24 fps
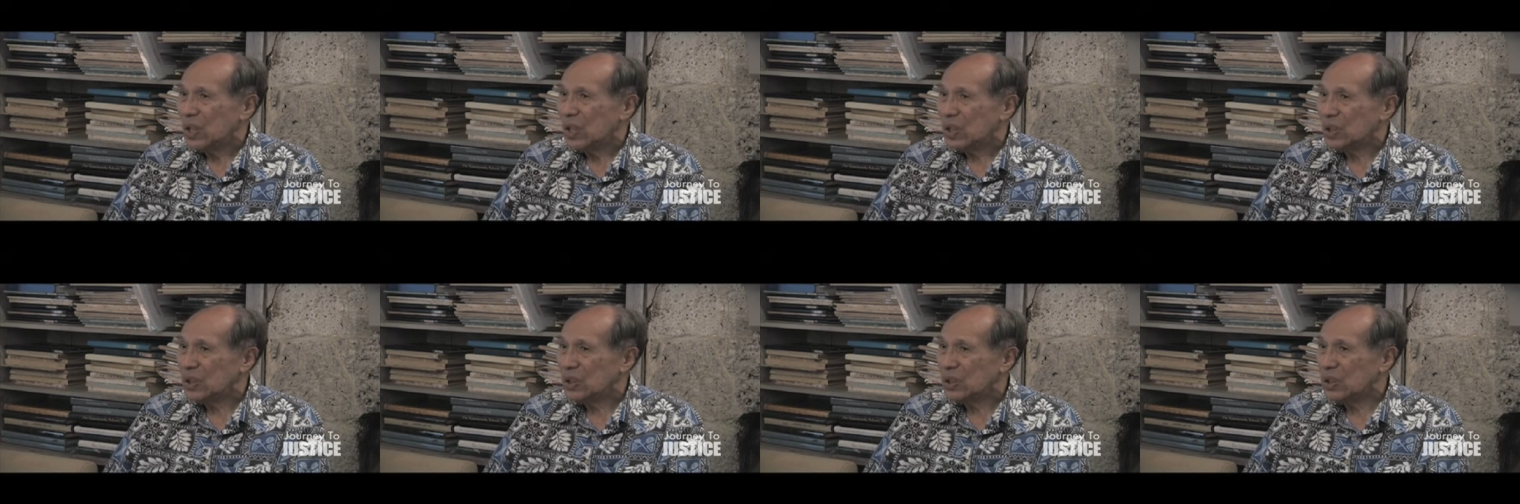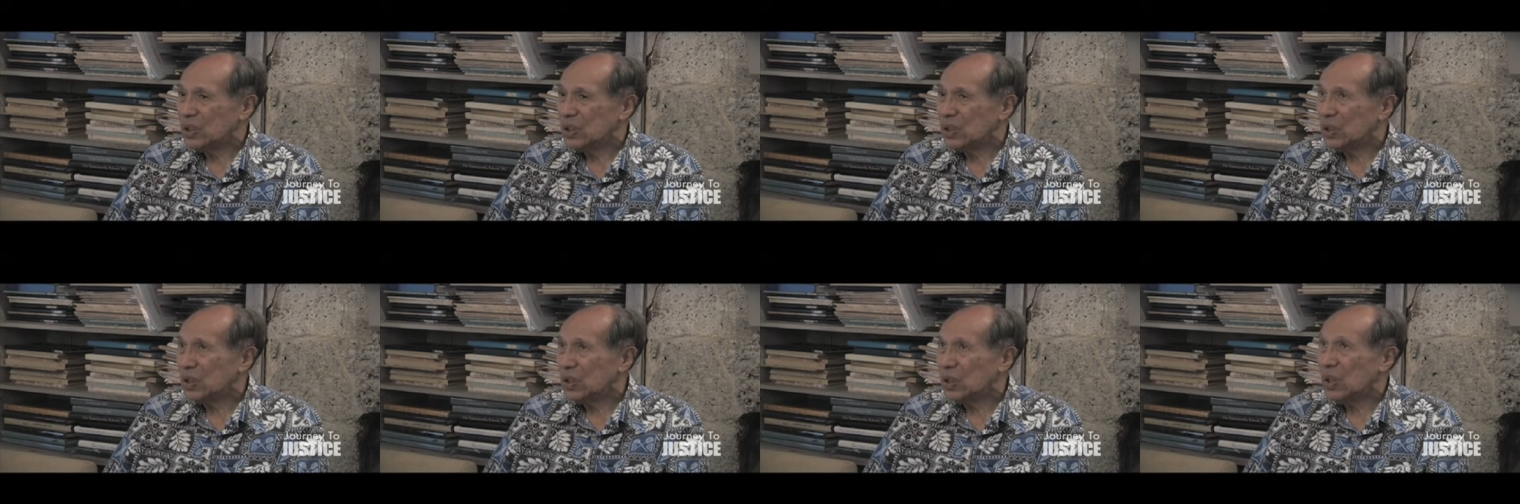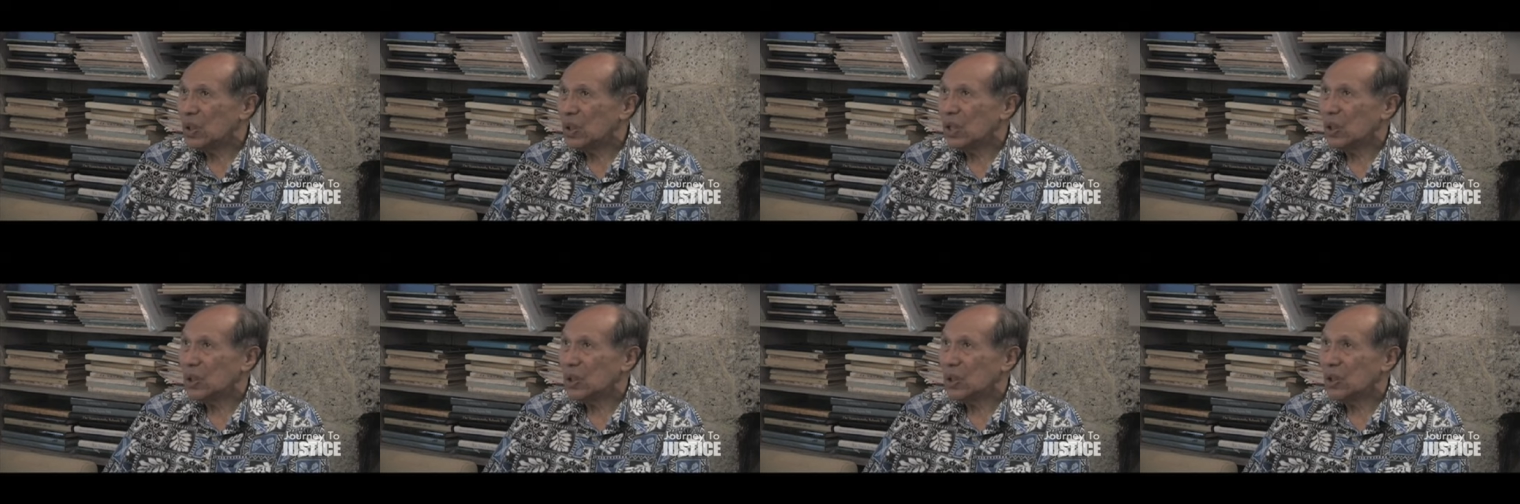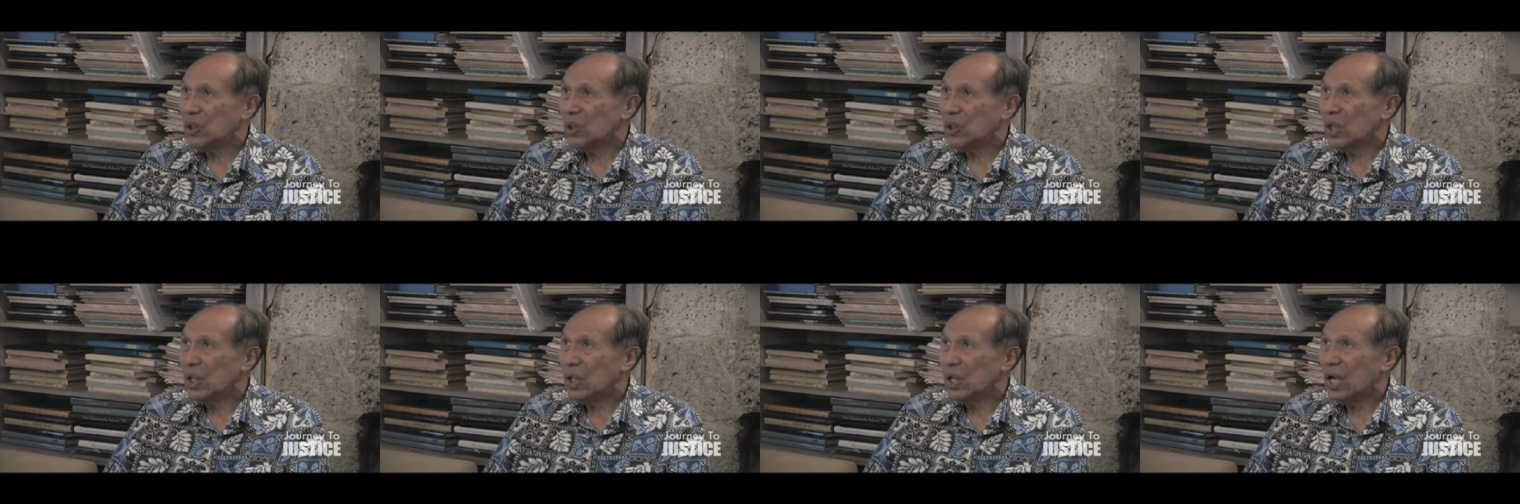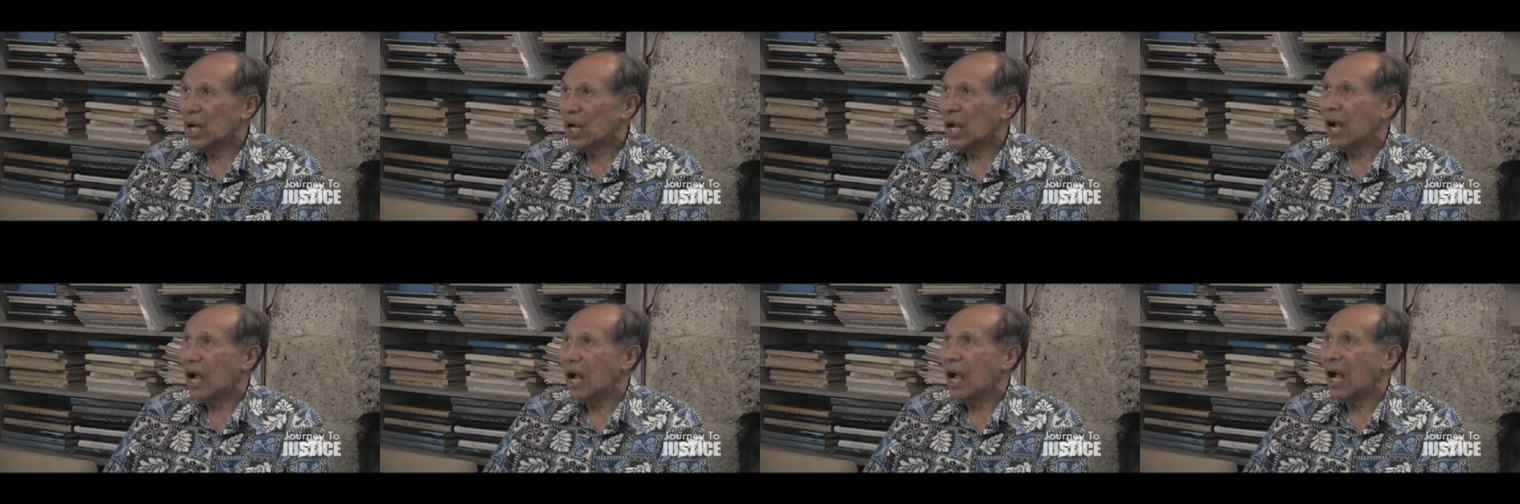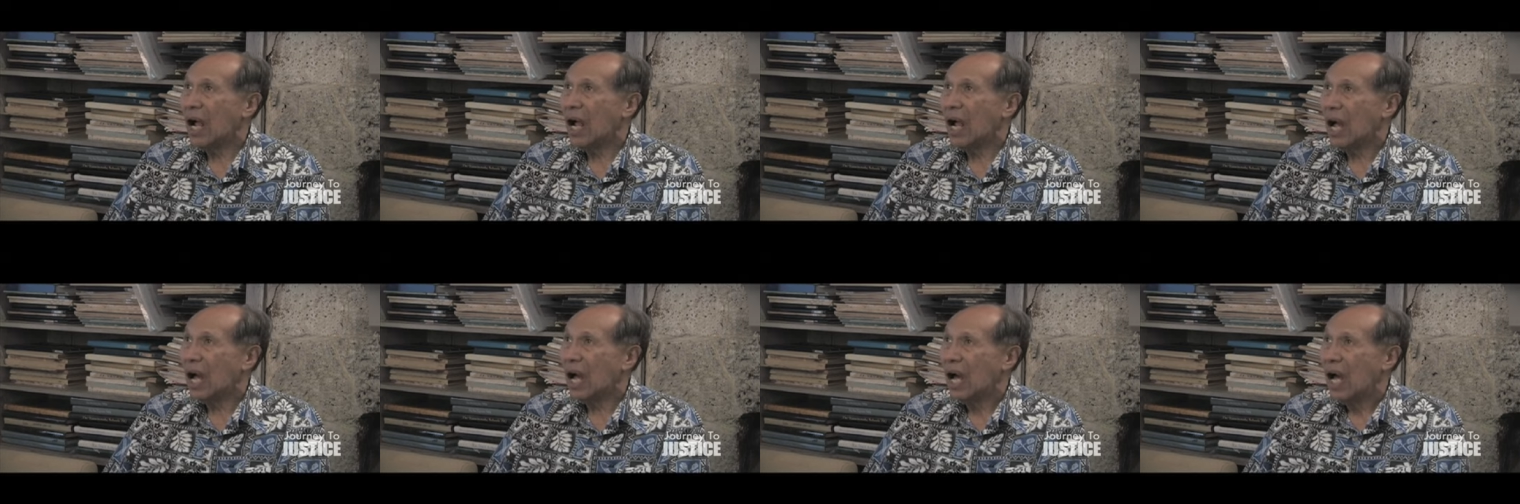The so-called uh,
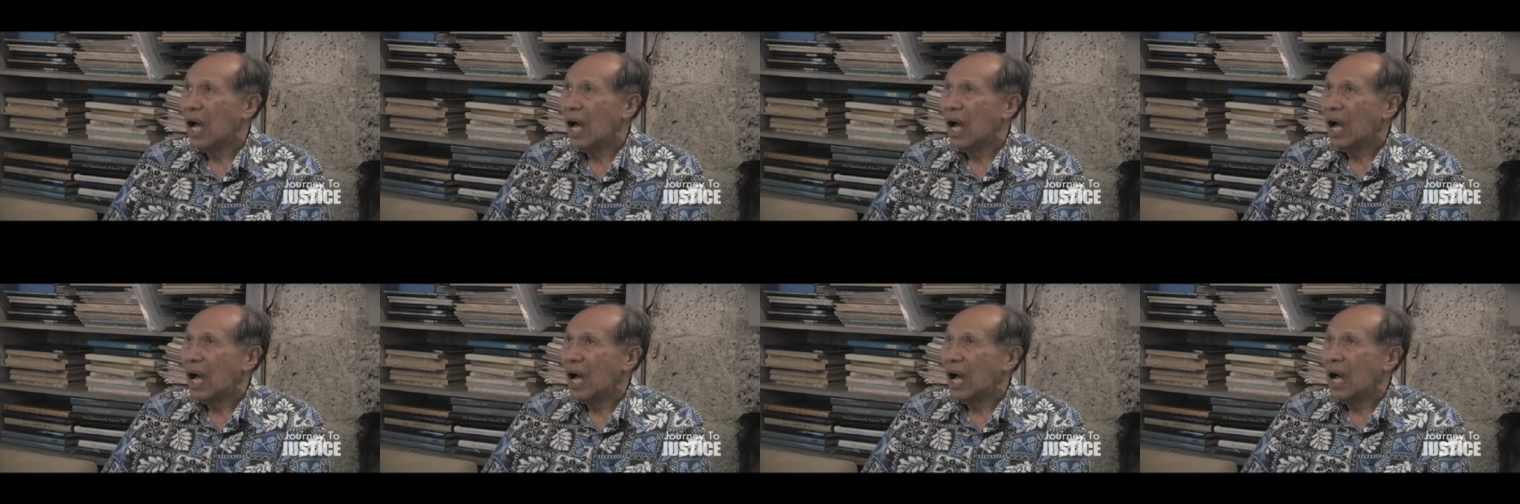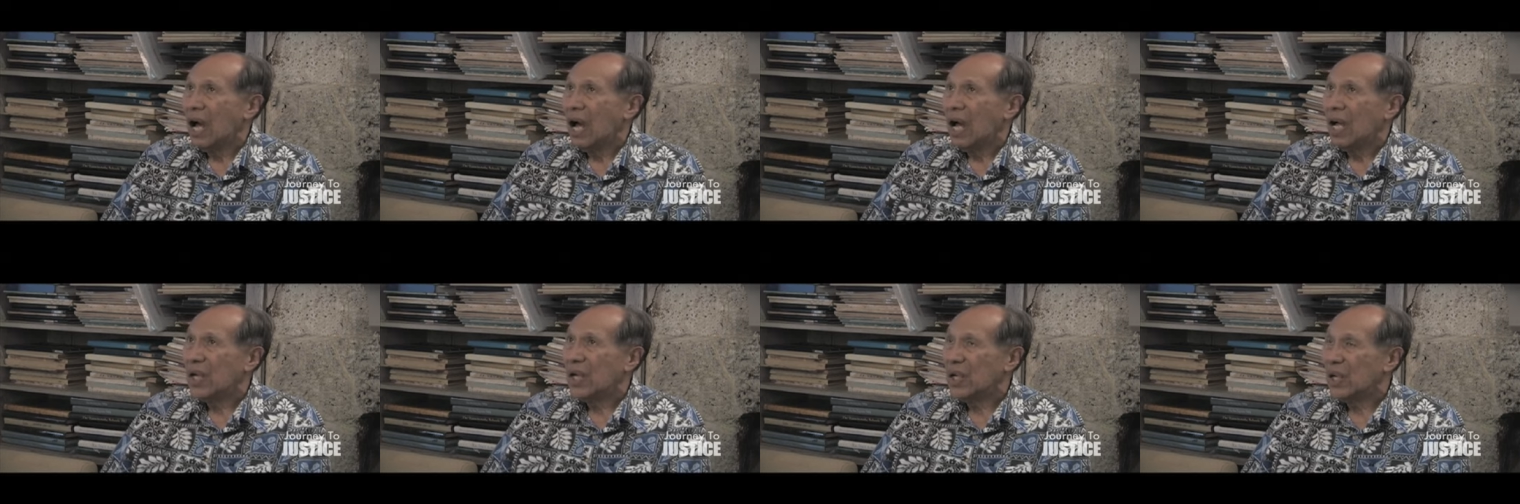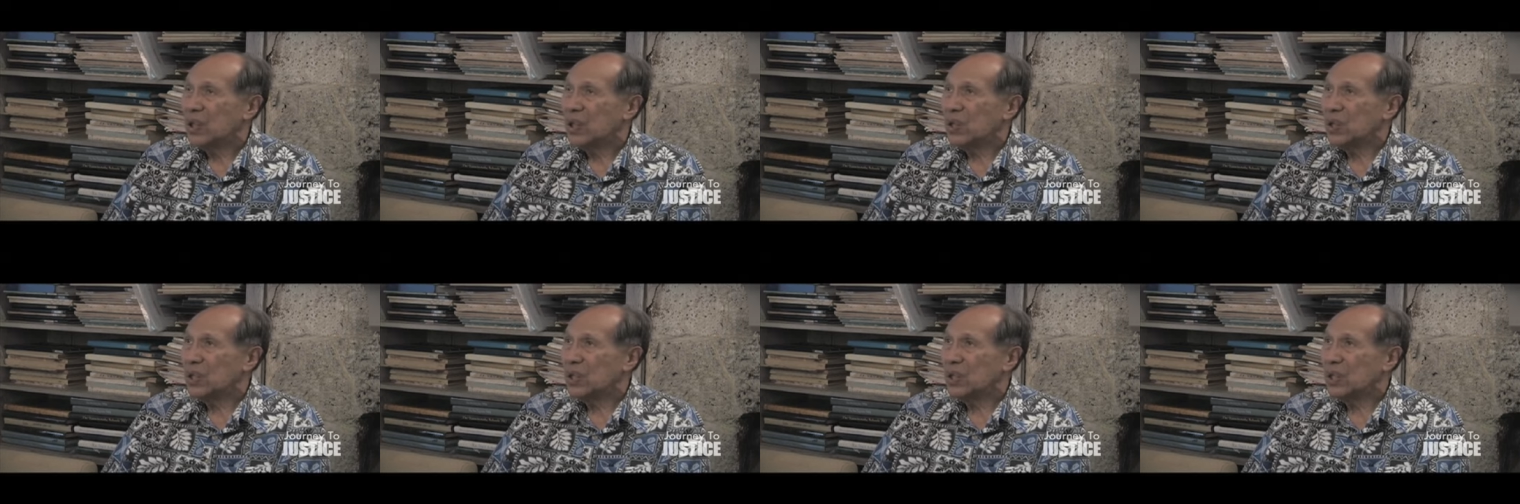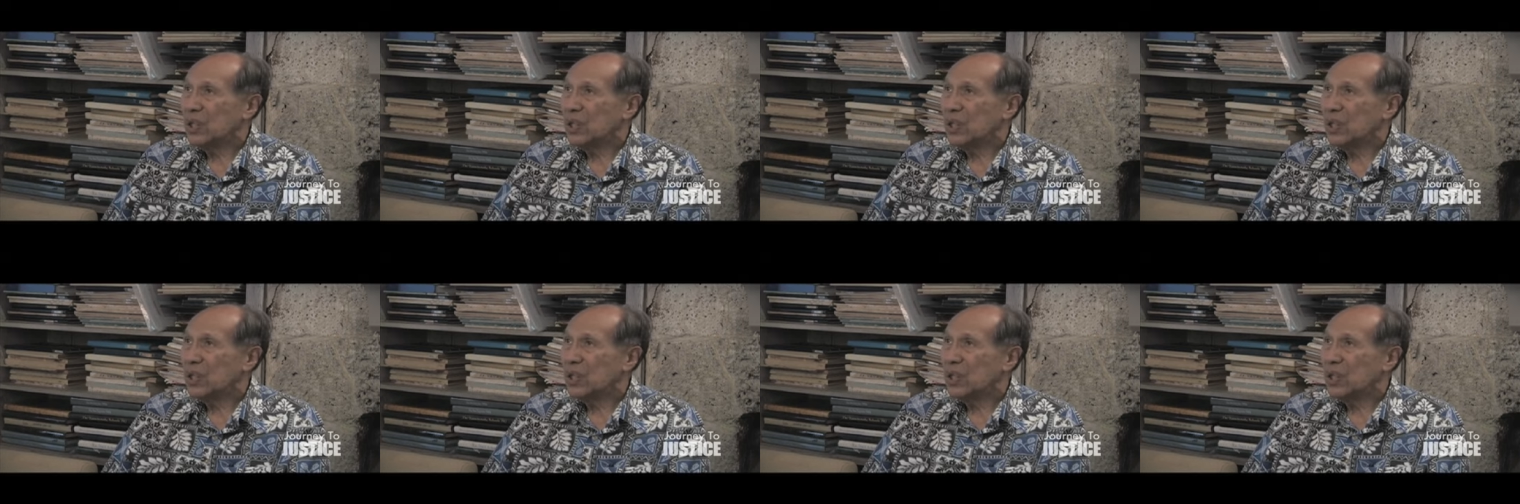not only